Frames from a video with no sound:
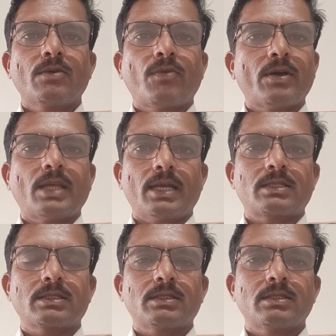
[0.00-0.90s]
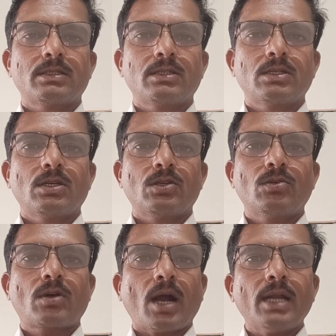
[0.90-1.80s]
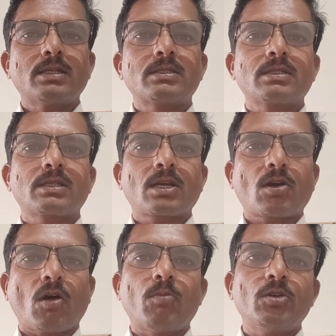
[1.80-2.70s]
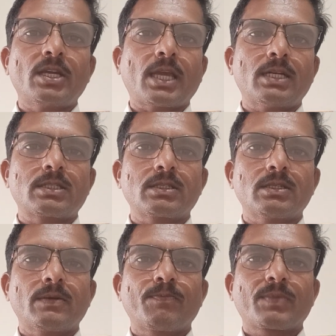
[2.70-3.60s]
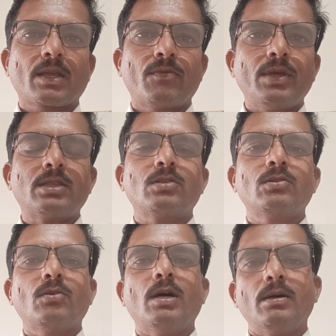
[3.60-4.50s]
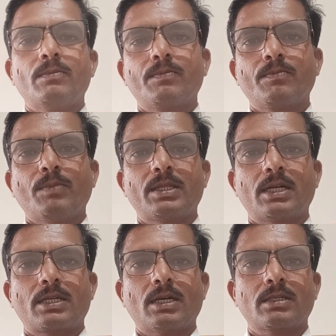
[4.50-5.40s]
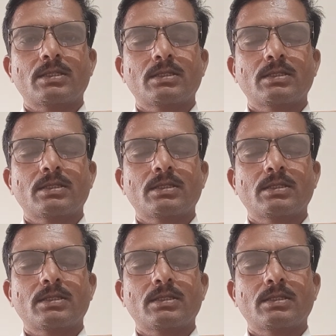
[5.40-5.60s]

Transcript: for that. You can't communicate with your mother tongue,